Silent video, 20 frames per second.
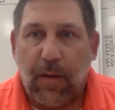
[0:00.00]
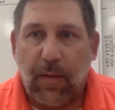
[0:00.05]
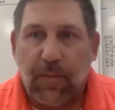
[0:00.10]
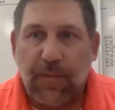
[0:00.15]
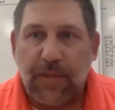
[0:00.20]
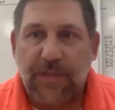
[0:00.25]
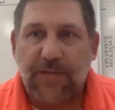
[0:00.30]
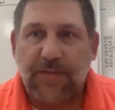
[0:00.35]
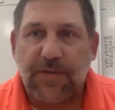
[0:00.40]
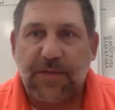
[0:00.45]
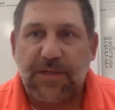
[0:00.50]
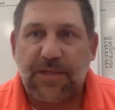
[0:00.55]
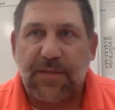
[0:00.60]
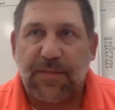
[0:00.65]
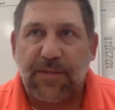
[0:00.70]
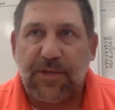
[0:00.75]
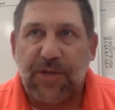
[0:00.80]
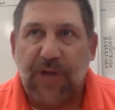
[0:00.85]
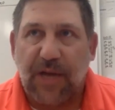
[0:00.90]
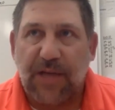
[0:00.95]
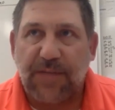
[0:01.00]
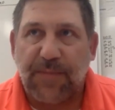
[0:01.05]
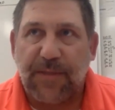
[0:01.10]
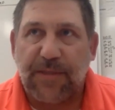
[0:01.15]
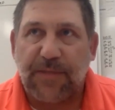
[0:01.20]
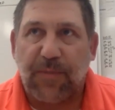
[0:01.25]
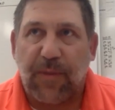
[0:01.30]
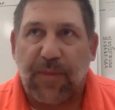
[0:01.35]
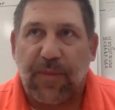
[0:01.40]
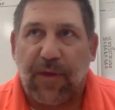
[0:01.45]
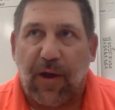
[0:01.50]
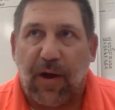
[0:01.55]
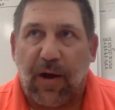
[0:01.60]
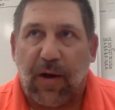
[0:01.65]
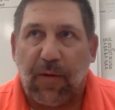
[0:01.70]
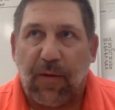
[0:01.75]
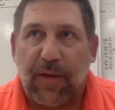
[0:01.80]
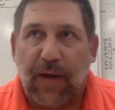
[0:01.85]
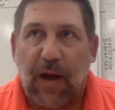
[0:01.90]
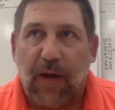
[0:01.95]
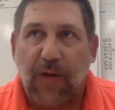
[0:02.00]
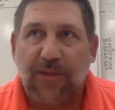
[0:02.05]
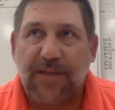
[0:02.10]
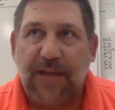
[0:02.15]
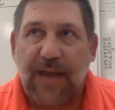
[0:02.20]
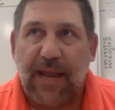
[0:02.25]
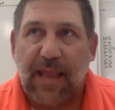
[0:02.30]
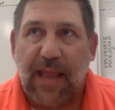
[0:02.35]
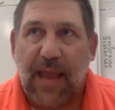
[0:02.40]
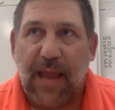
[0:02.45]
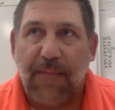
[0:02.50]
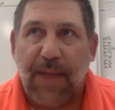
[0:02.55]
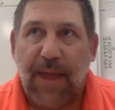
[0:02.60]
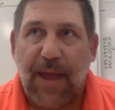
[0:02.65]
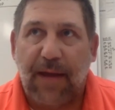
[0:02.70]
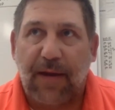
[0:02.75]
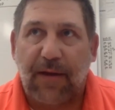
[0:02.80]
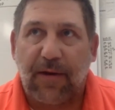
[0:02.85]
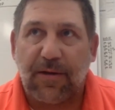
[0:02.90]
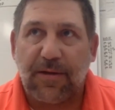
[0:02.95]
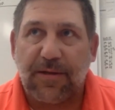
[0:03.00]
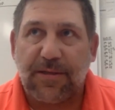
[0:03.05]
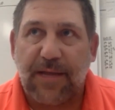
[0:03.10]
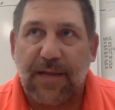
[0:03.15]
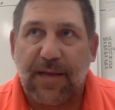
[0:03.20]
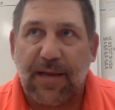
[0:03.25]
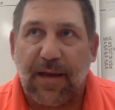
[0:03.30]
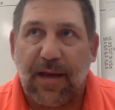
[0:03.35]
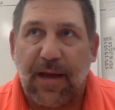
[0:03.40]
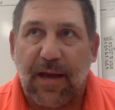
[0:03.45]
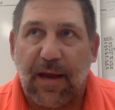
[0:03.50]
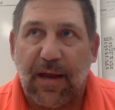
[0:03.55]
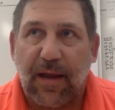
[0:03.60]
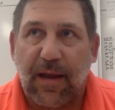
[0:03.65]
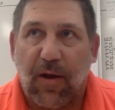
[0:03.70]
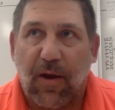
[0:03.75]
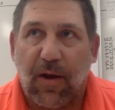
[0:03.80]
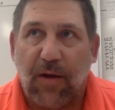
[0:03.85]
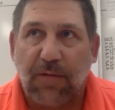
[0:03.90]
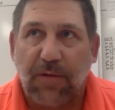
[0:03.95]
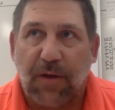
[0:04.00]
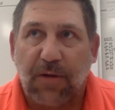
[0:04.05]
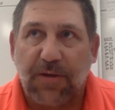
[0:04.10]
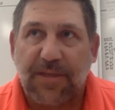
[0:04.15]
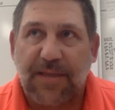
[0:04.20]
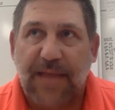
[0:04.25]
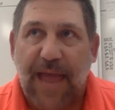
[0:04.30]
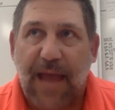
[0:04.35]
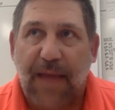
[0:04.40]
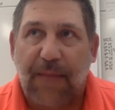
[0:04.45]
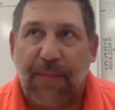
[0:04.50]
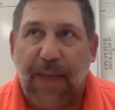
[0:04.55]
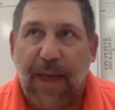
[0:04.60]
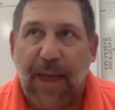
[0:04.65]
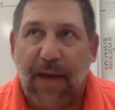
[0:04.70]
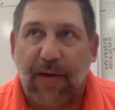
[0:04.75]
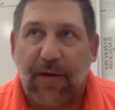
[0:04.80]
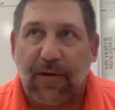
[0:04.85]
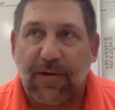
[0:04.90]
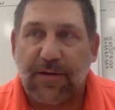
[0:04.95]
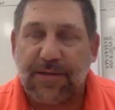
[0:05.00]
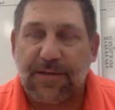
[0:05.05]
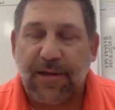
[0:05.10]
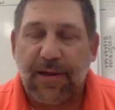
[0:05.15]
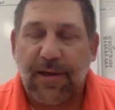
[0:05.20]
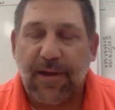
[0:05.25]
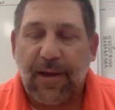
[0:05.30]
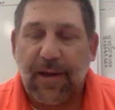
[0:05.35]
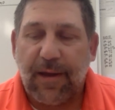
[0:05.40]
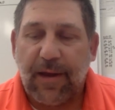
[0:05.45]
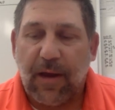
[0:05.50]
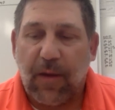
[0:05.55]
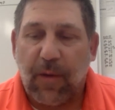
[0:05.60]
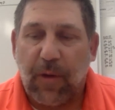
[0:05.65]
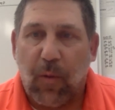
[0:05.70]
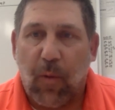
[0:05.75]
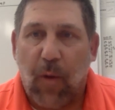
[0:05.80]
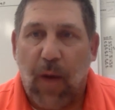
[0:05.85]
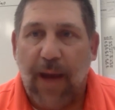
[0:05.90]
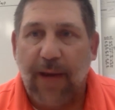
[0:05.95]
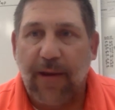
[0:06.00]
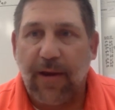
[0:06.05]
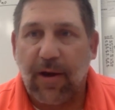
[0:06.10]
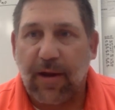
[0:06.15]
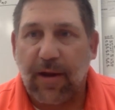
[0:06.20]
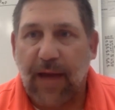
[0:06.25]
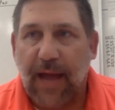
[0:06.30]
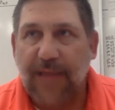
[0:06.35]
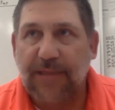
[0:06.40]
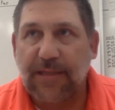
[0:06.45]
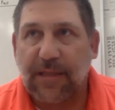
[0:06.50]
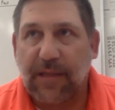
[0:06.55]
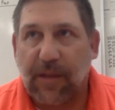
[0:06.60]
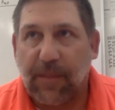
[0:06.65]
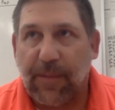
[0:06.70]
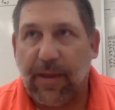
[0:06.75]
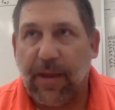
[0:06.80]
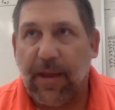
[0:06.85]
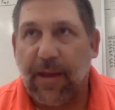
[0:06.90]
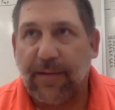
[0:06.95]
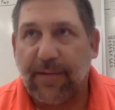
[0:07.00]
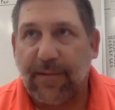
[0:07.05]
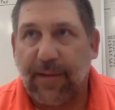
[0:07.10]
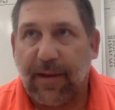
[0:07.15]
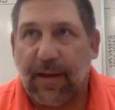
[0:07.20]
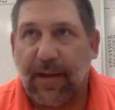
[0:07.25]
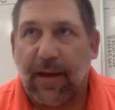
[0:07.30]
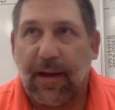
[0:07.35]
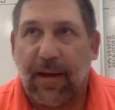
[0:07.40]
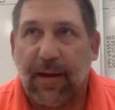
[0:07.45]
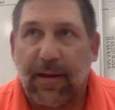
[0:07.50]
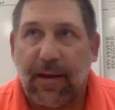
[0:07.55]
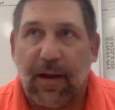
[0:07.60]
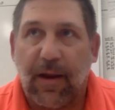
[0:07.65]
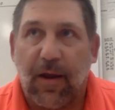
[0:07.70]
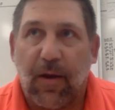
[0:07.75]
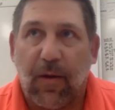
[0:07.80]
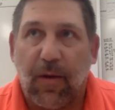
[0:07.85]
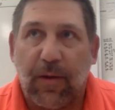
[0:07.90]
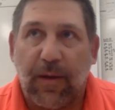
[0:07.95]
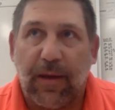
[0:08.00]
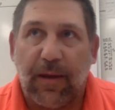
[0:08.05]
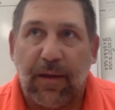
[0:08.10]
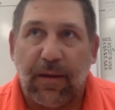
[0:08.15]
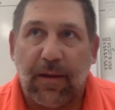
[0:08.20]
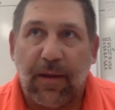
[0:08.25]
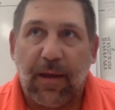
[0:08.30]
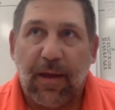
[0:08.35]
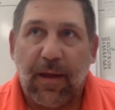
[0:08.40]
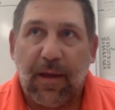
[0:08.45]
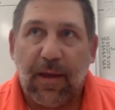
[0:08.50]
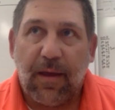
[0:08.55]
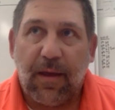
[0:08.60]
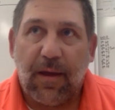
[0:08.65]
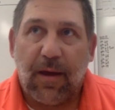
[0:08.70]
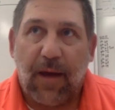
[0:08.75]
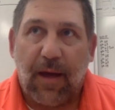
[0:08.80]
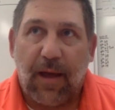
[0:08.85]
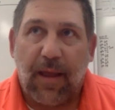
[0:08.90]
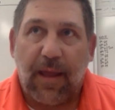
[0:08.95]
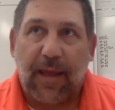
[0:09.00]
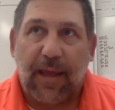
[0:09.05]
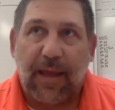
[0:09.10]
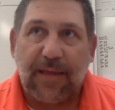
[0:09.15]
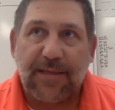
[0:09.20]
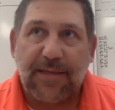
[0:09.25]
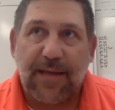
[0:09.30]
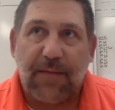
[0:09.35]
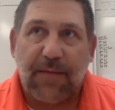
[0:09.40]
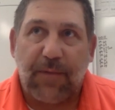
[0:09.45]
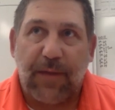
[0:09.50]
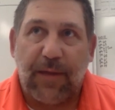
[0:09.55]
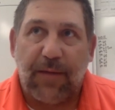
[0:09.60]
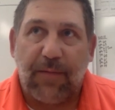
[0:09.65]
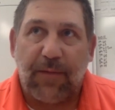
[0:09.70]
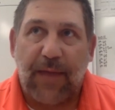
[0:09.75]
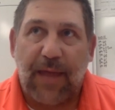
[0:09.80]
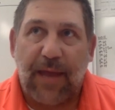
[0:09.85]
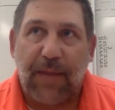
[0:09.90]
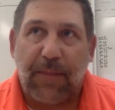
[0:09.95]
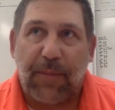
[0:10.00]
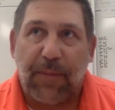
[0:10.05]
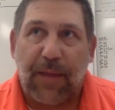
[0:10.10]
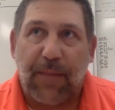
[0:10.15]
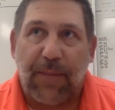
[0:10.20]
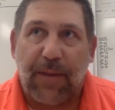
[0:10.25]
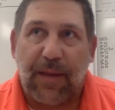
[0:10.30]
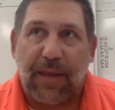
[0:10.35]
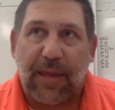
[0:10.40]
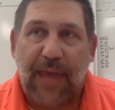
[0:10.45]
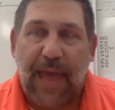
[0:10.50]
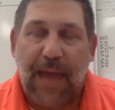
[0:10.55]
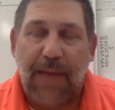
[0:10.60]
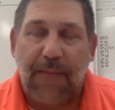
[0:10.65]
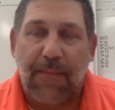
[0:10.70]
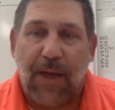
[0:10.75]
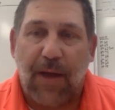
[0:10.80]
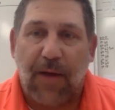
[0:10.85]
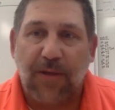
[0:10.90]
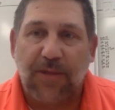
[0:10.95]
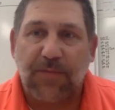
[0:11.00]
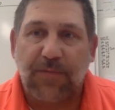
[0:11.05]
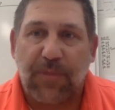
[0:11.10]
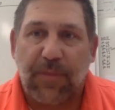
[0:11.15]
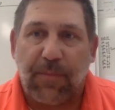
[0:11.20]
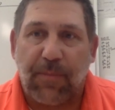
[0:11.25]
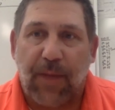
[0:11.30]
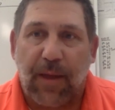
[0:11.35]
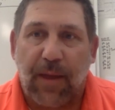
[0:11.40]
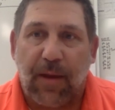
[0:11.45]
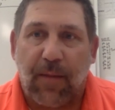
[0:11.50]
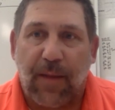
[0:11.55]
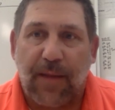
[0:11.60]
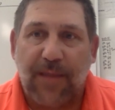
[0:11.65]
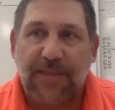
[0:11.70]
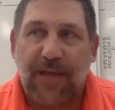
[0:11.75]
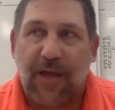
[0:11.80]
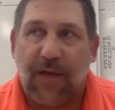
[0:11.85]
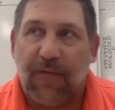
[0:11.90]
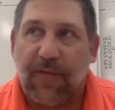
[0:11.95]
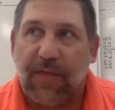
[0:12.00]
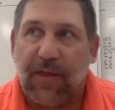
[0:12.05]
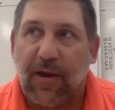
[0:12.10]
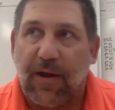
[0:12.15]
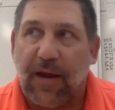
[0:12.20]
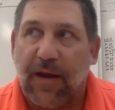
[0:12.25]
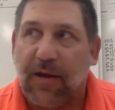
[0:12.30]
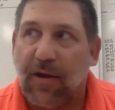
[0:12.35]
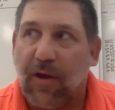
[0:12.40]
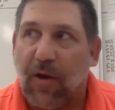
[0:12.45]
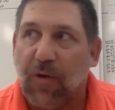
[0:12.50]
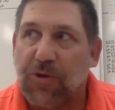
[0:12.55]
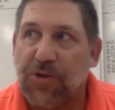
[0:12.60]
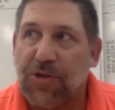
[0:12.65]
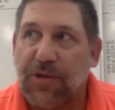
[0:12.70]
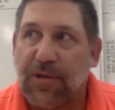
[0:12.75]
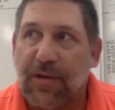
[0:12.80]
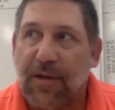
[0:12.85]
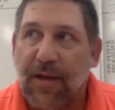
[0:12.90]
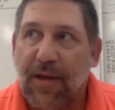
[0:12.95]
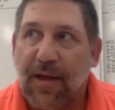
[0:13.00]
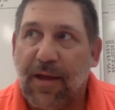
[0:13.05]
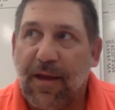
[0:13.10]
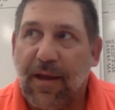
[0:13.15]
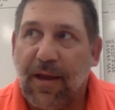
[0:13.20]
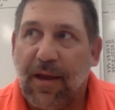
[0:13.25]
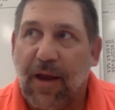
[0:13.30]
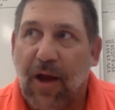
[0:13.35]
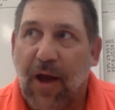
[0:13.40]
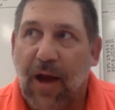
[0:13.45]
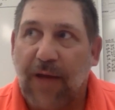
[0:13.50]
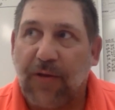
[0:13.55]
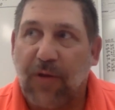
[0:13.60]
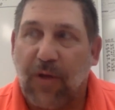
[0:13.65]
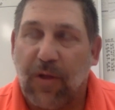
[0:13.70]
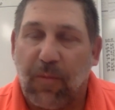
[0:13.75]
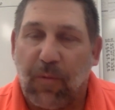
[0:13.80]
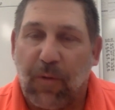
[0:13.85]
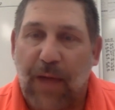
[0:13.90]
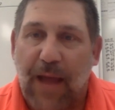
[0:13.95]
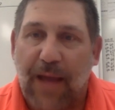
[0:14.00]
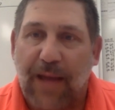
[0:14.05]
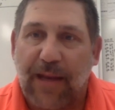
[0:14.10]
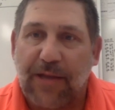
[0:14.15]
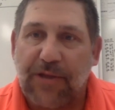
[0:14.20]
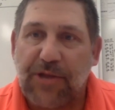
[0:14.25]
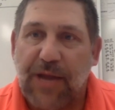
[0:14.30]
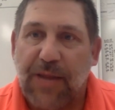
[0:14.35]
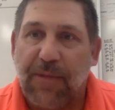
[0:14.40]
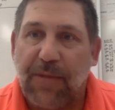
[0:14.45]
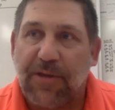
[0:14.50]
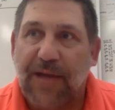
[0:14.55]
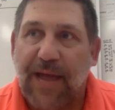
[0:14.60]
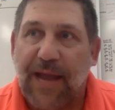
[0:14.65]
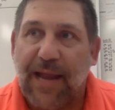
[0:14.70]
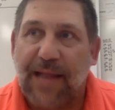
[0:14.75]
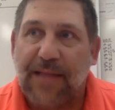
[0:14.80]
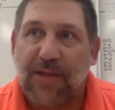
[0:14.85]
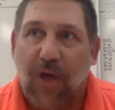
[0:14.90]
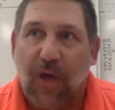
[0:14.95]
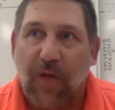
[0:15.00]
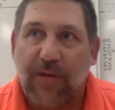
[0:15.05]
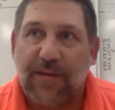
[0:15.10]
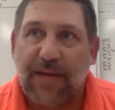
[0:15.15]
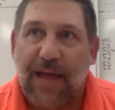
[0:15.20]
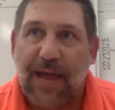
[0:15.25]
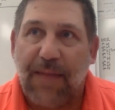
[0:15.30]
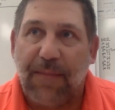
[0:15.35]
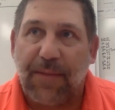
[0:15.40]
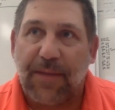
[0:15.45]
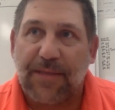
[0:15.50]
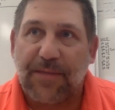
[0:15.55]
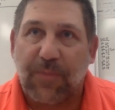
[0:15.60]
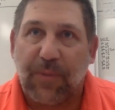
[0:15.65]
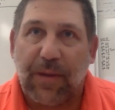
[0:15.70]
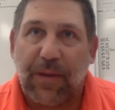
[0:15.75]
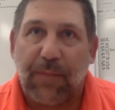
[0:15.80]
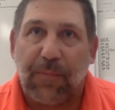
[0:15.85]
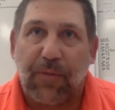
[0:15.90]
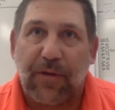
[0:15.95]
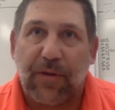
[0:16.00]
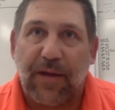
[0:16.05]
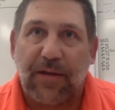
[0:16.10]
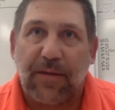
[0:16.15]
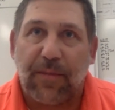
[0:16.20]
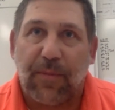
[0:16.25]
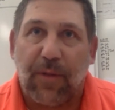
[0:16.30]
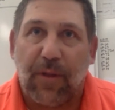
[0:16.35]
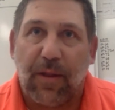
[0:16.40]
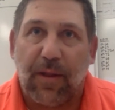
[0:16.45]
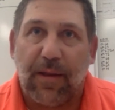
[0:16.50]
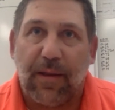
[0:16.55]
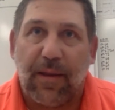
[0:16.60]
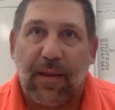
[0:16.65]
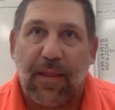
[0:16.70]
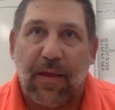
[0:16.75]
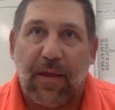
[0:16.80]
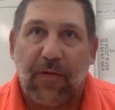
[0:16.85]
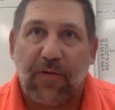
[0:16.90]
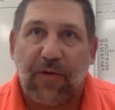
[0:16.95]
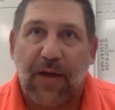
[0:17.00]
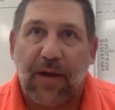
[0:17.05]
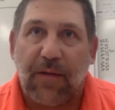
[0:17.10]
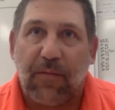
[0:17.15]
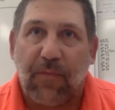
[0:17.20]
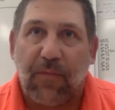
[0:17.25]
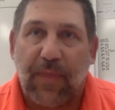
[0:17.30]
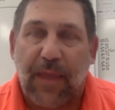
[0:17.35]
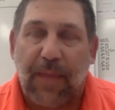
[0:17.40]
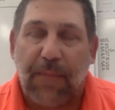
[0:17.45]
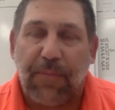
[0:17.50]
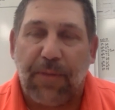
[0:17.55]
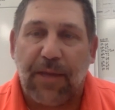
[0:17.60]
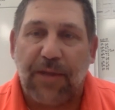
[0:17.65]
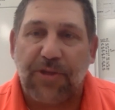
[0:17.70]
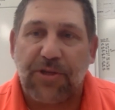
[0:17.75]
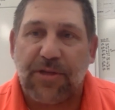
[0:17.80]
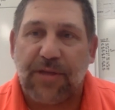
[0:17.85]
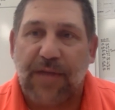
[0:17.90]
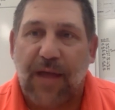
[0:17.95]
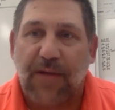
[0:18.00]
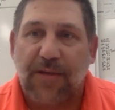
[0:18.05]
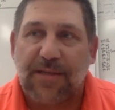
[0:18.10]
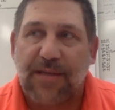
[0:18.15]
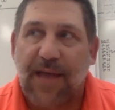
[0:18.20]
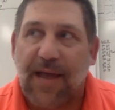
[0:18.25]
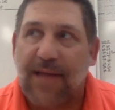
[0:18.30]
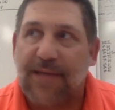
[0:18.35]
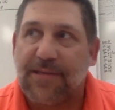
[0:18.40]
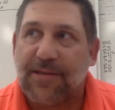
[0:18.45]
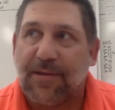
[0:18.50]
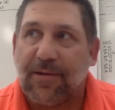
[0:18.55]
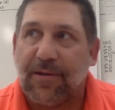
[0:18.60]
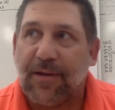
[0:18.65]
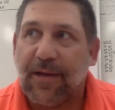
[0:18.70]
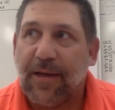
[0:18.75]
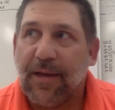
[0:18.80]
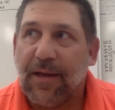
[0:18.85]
you know, just just some adjustments with our with our outside linebackers and uh, you know our, our stack backers you know, we widened our guys a little bit. Uh, you know, we, uh, like I said, we we had to play a bit of cat and mouse with you know myself and their head coach, and you know, I told them we're not going to jam their tight ends all the time because we get predictable, and, and, they were trying to run that pitch at the outside. So